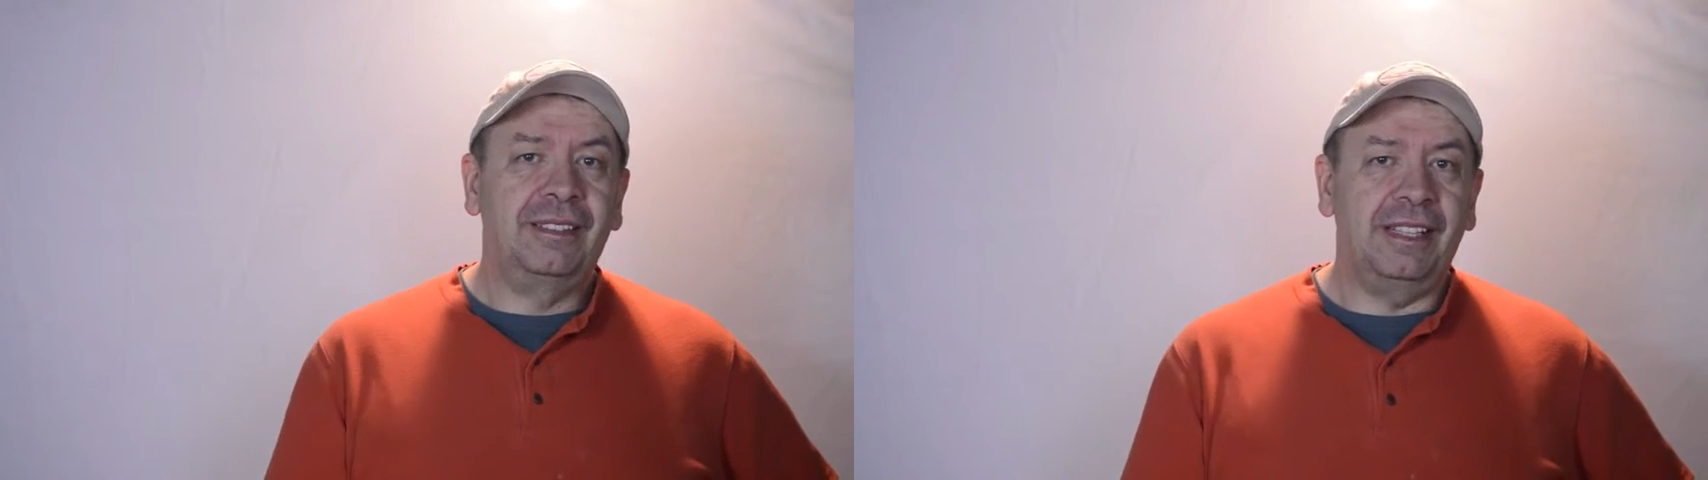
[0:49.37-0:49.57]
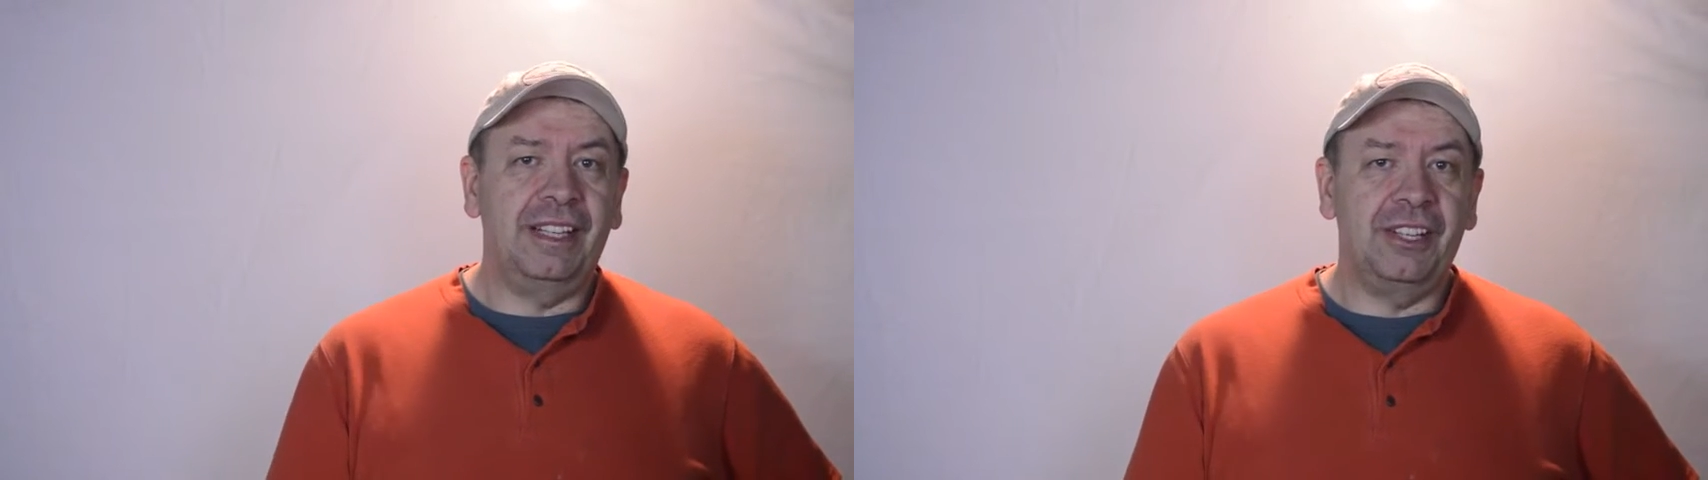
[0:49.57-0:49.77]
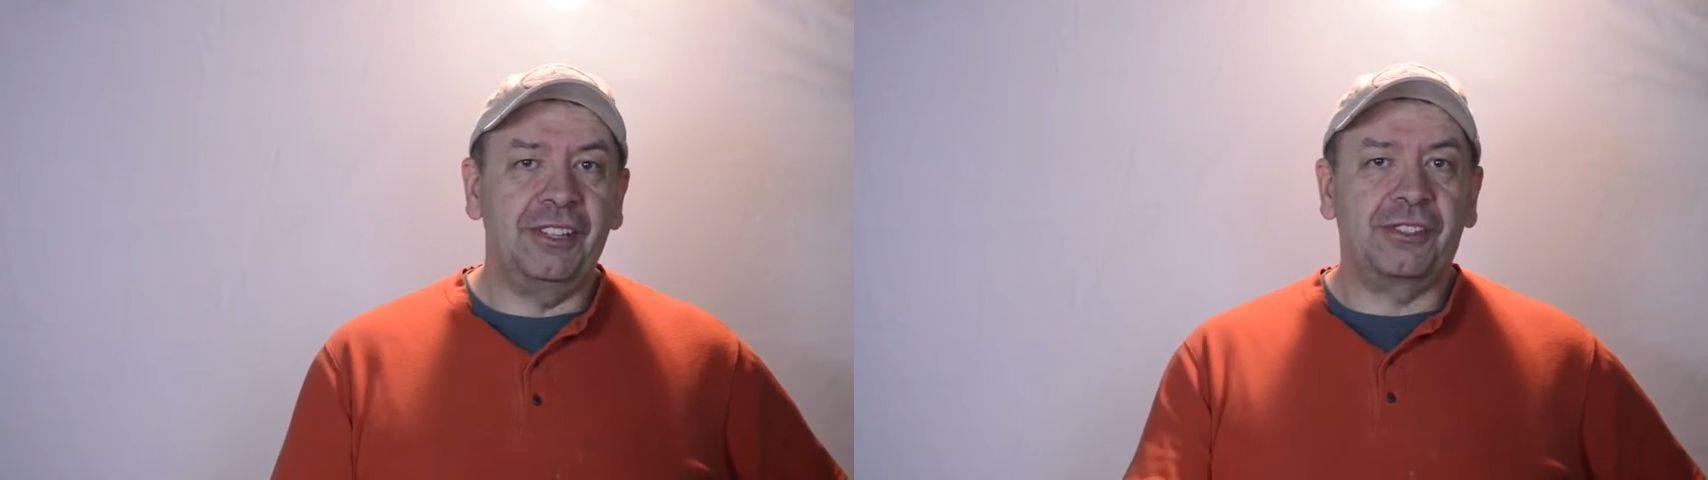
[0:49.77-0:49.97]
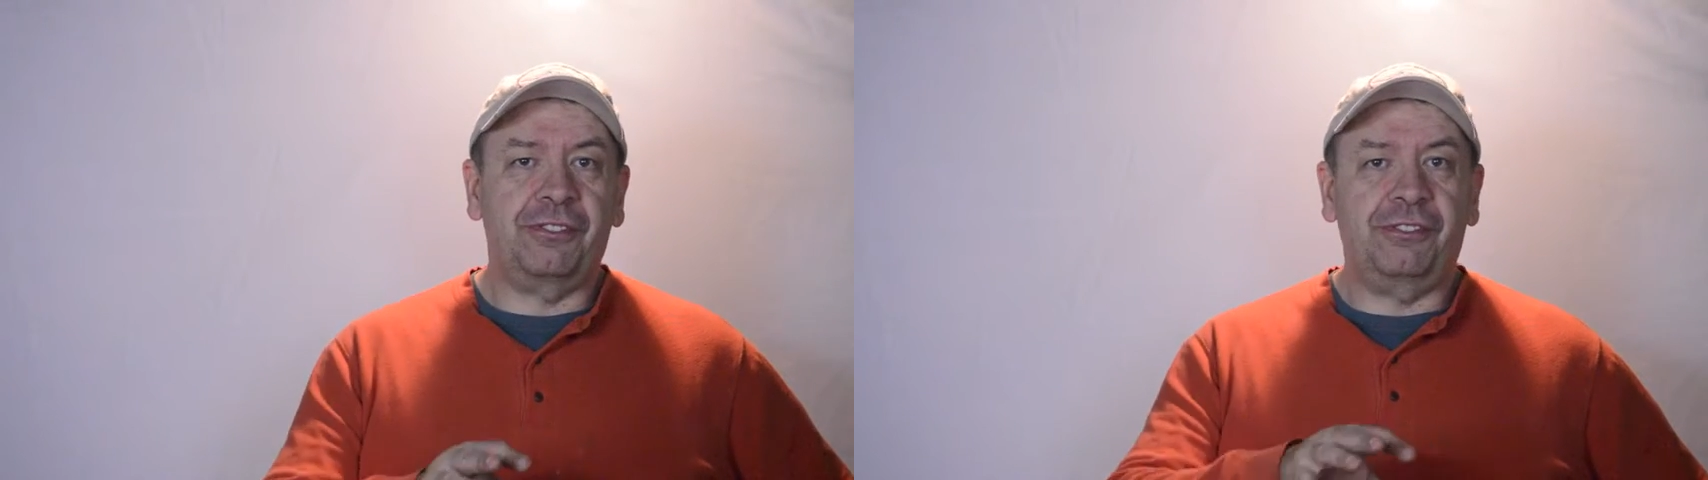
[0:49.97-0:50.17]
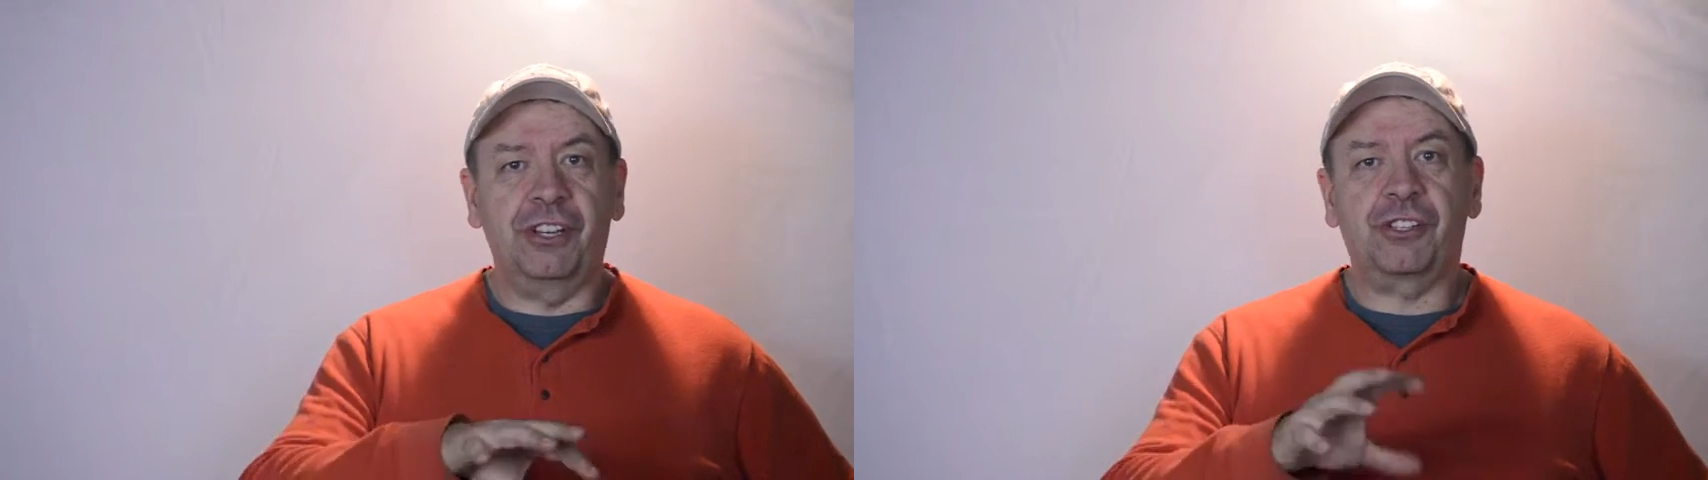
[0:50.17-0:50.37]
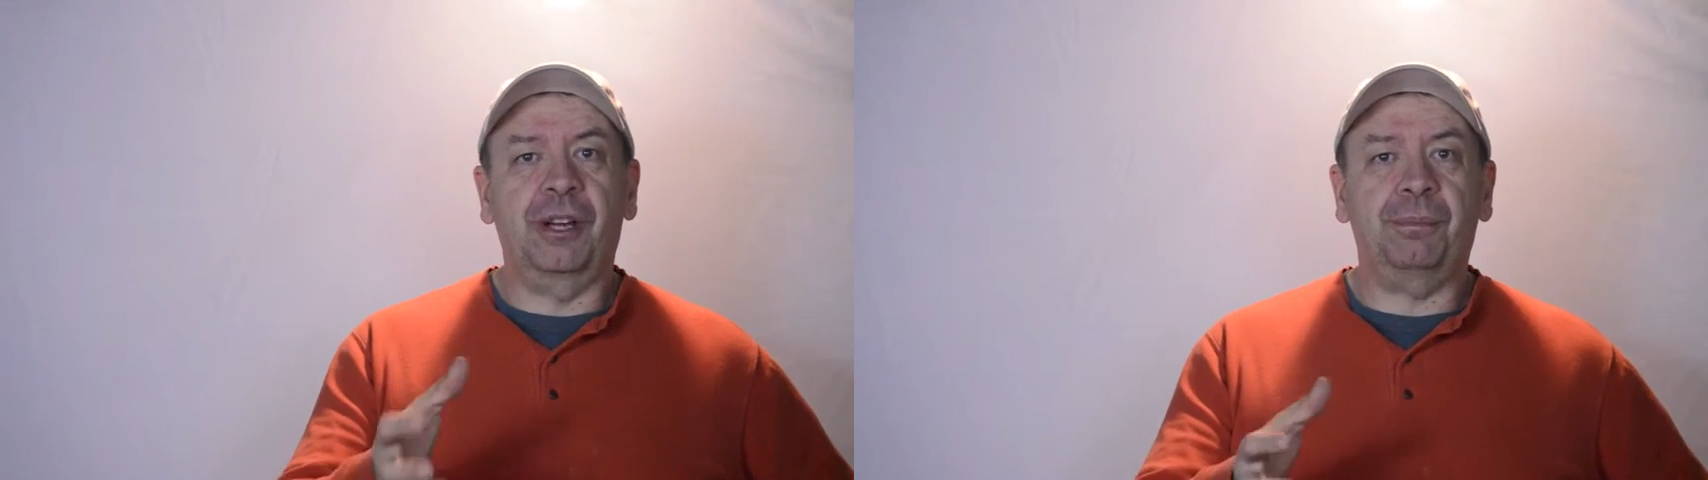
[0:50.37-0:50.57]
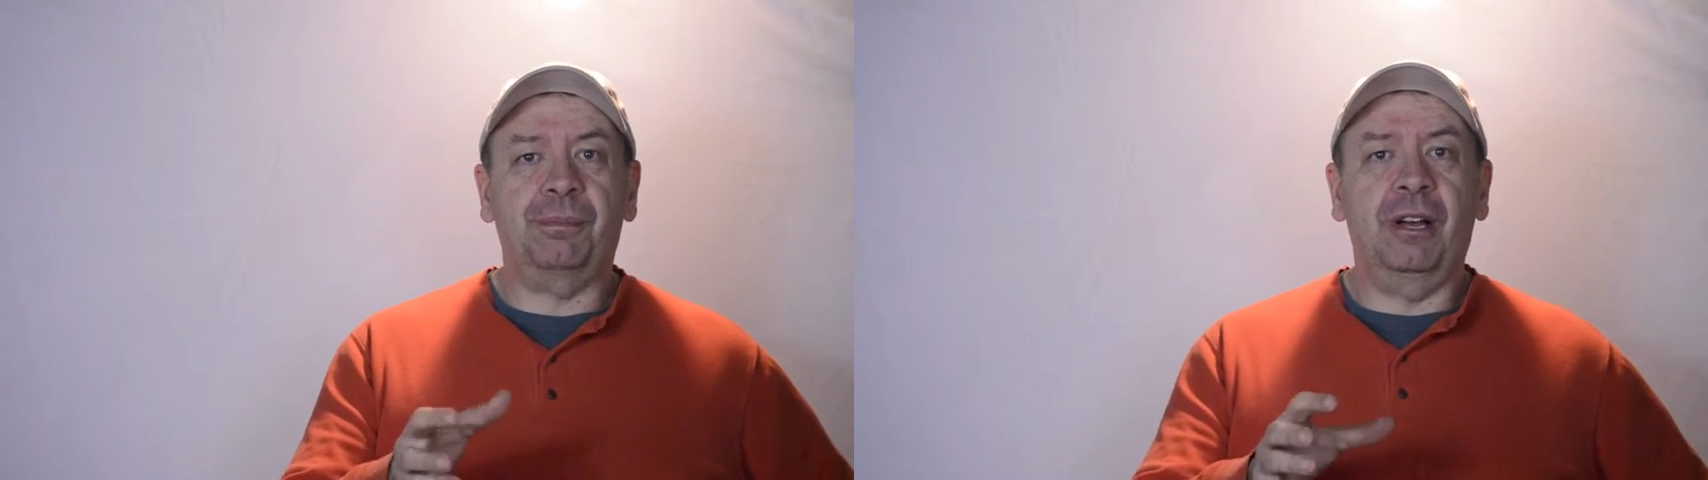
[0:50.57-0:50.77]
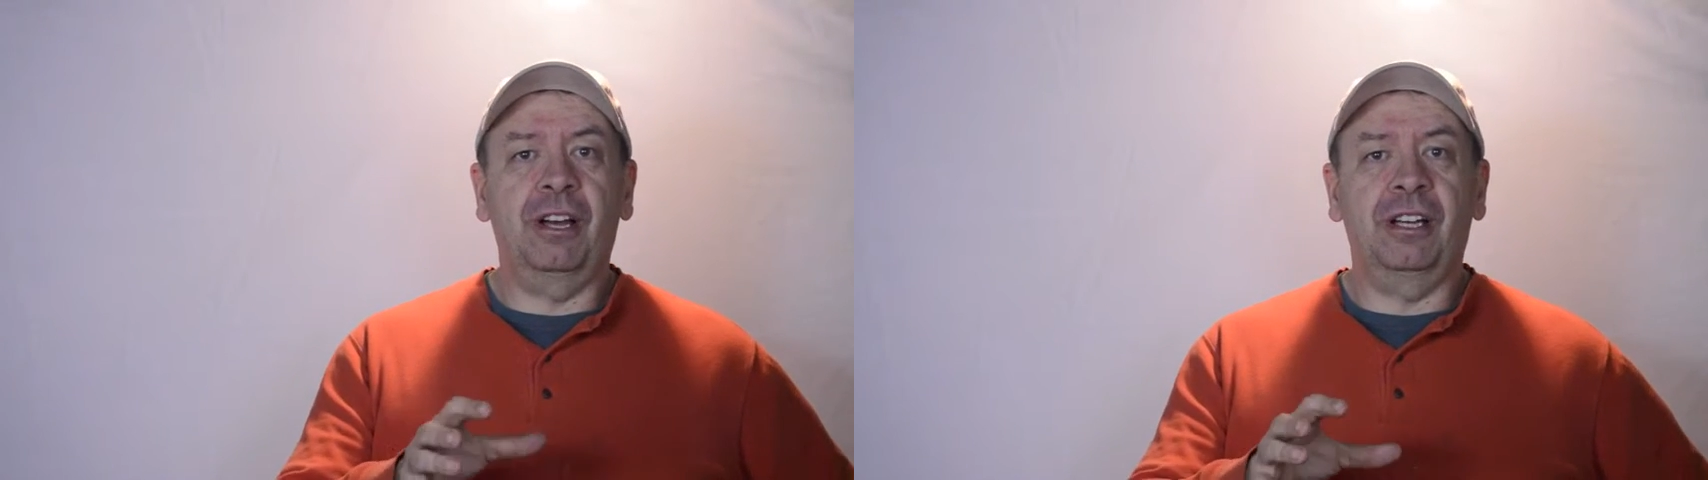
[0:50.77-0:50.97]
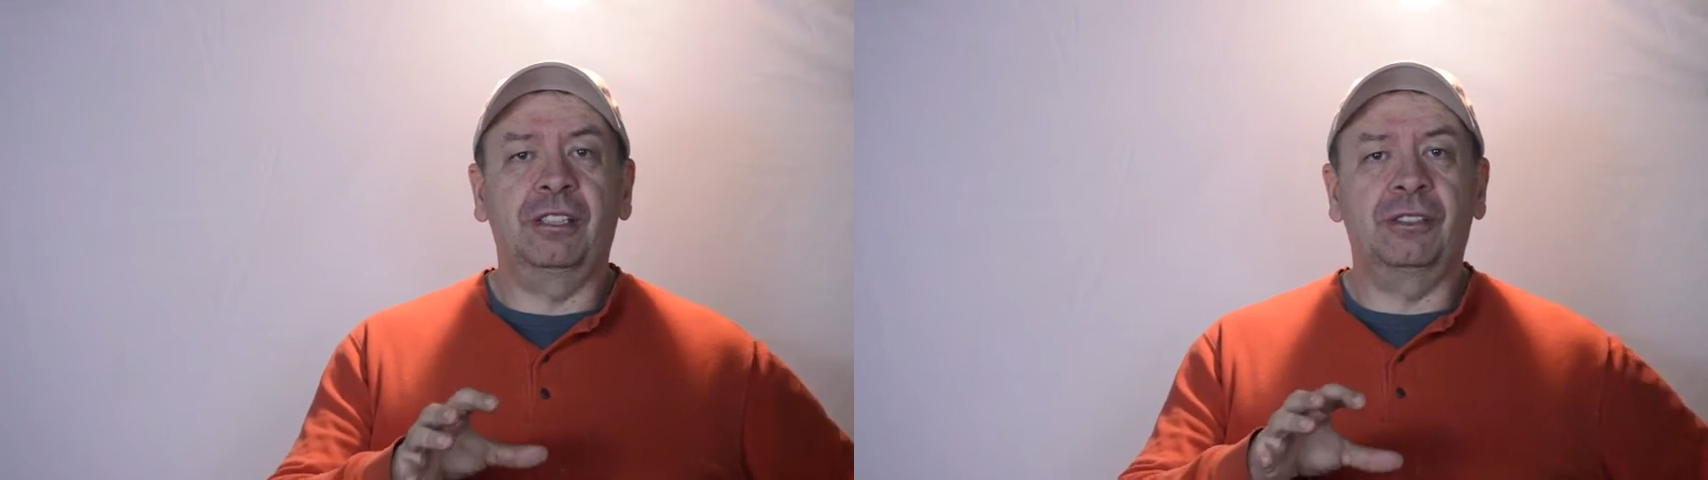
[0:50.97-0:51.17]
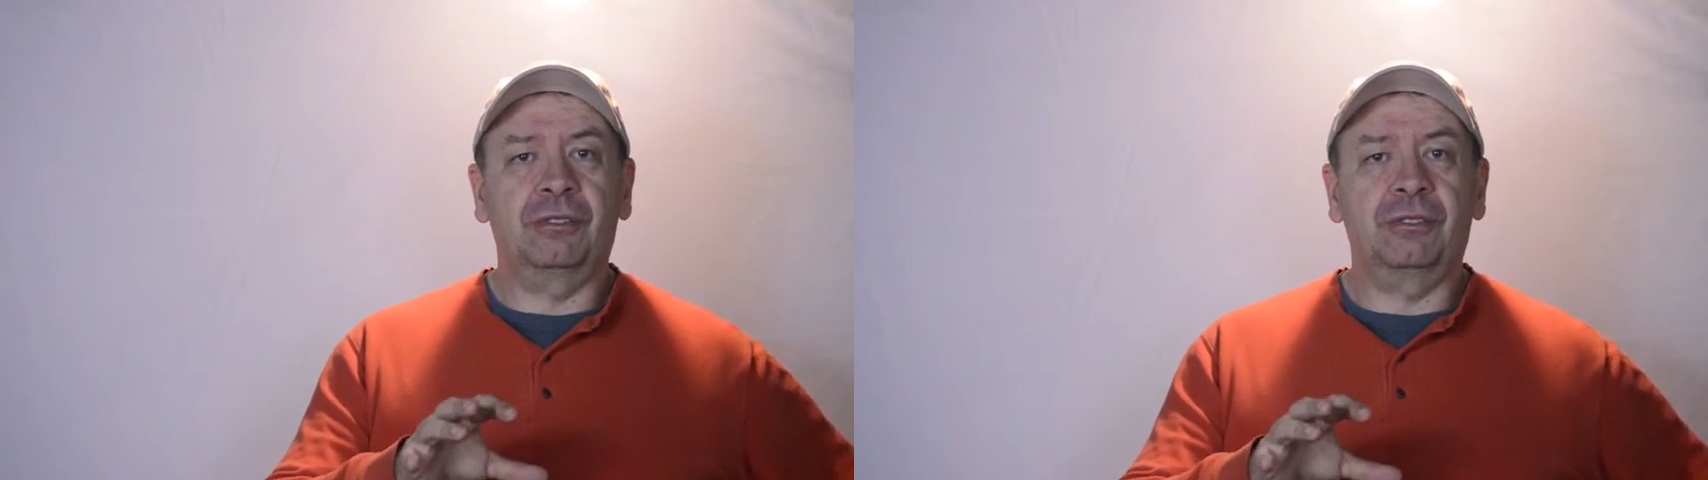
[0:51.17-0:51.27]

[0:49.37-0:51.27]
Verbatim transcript: is finish up uh,